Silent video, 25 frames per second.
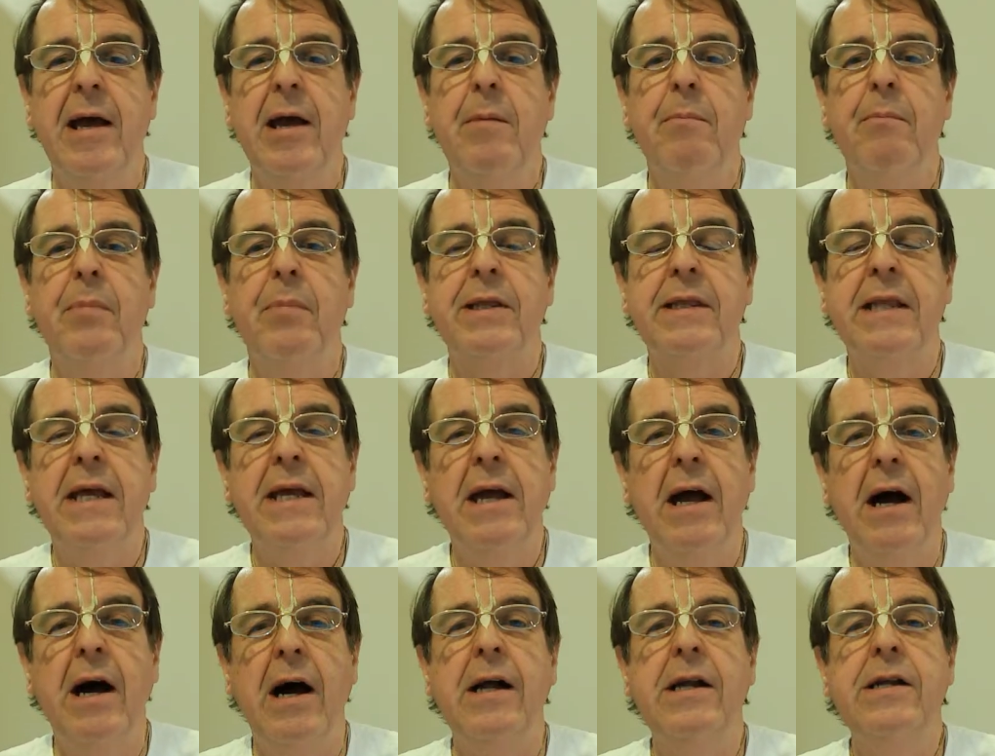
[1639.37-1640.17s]
but
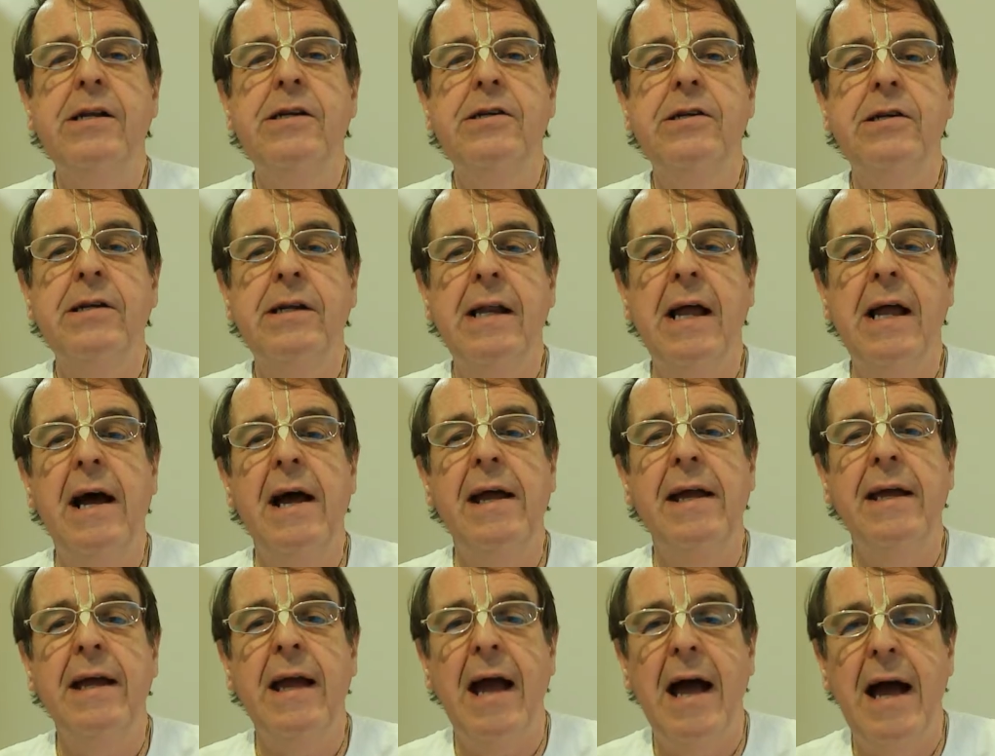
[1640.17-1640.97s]
the
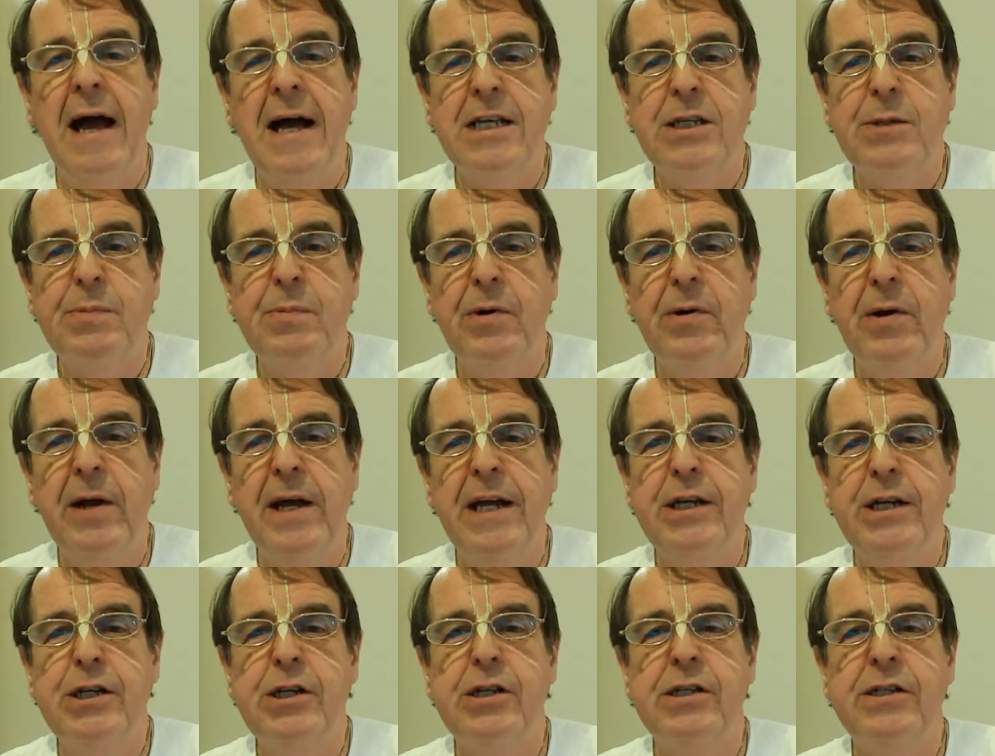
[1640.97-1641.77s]
underlying
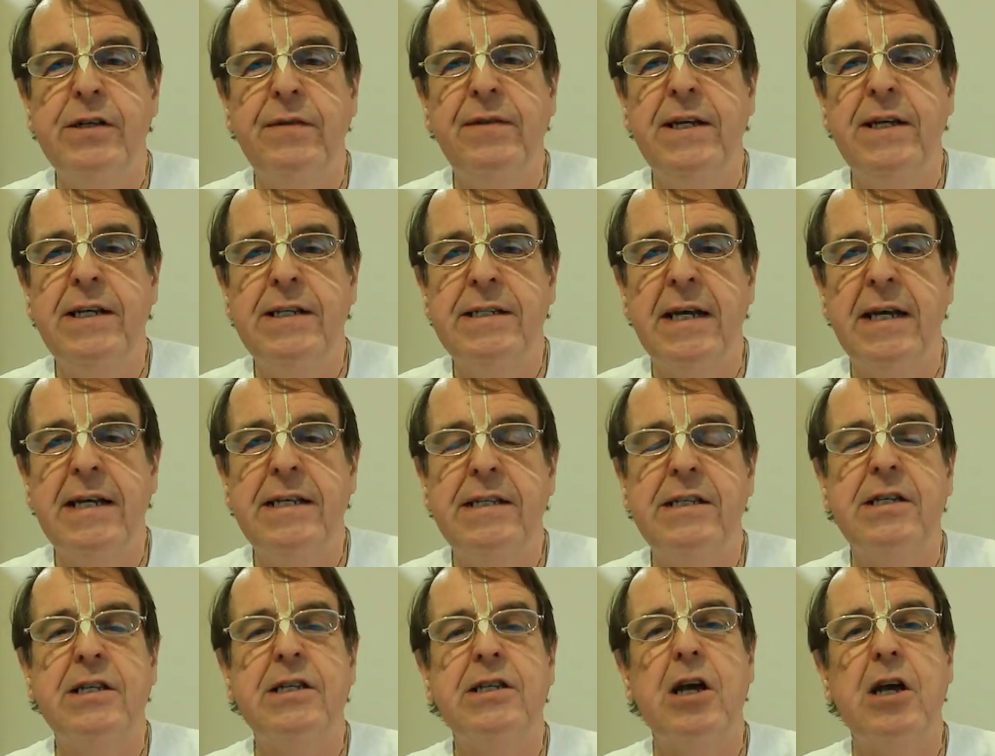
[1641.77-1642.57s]
aspirations of these
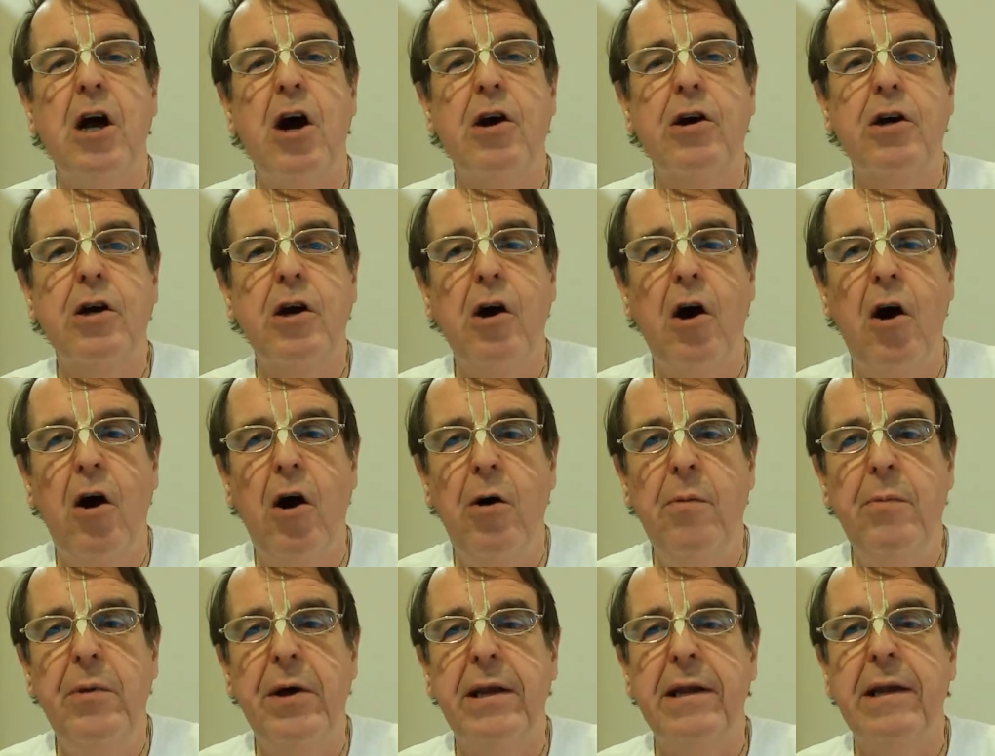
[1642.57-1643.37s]
senses are
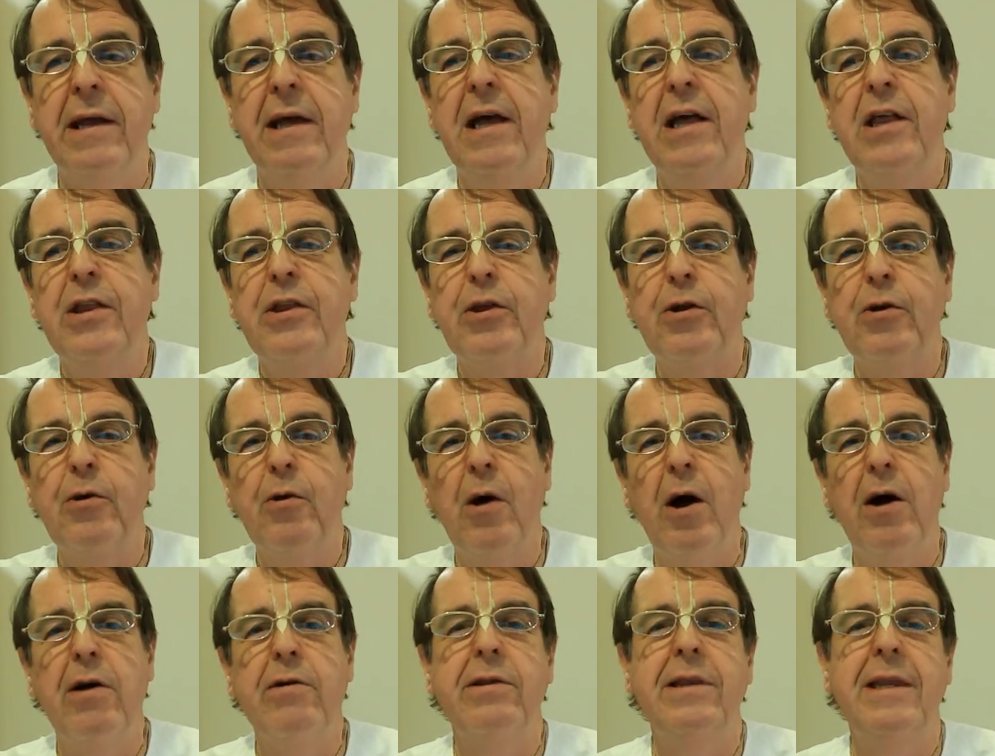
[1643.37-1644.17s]
common
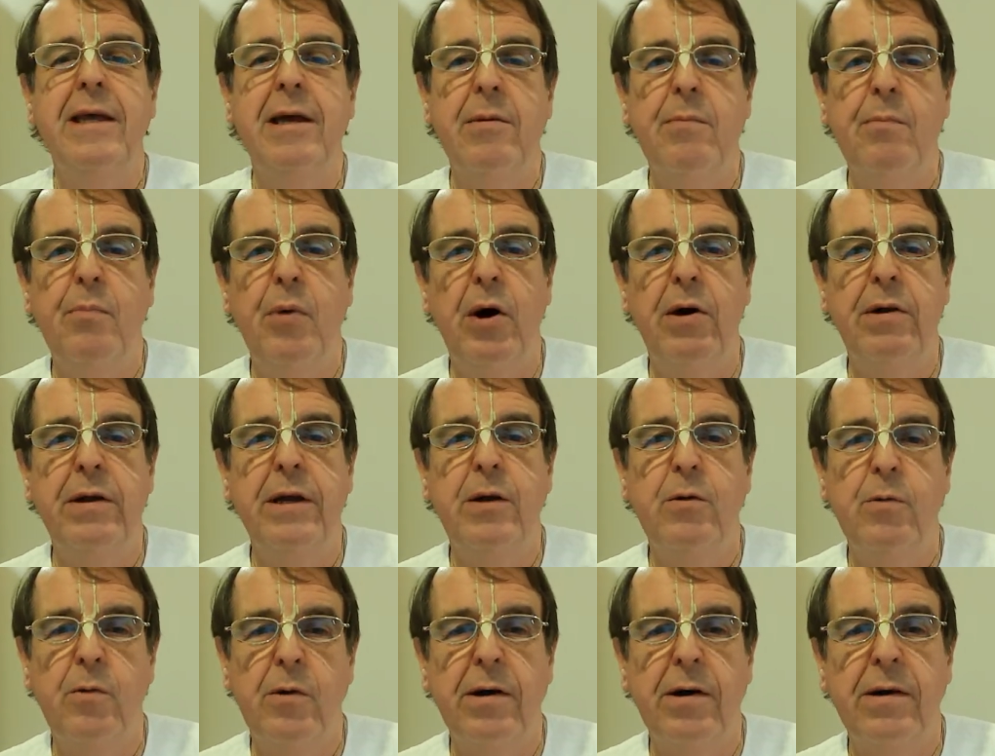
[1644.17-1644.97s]
throughout the
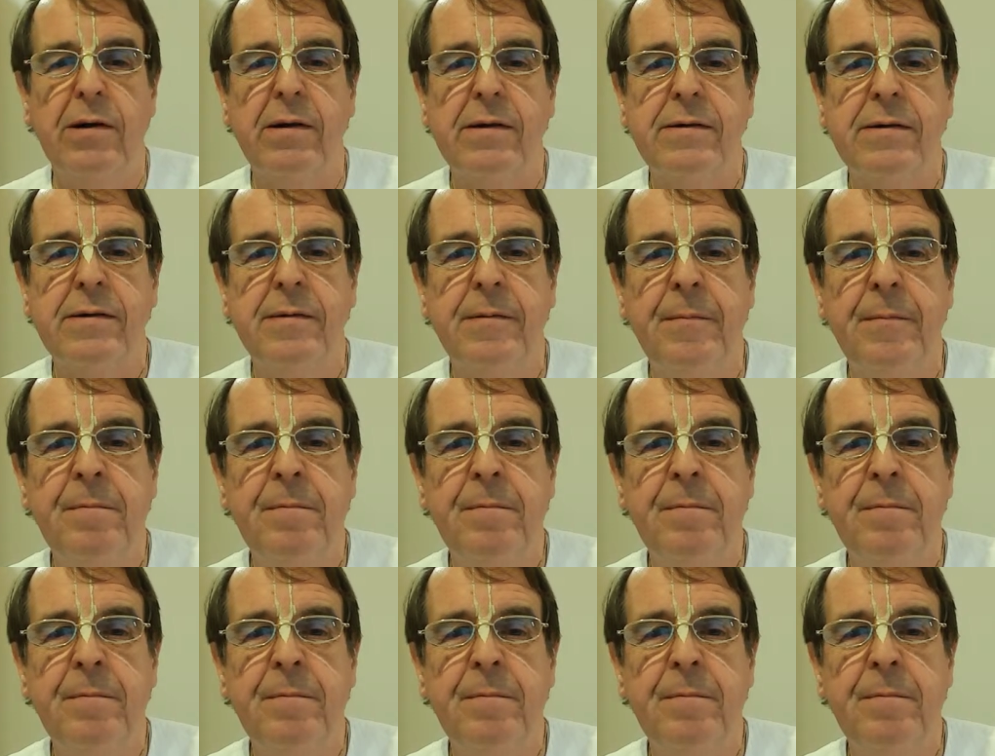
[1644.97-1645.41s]
embodied world.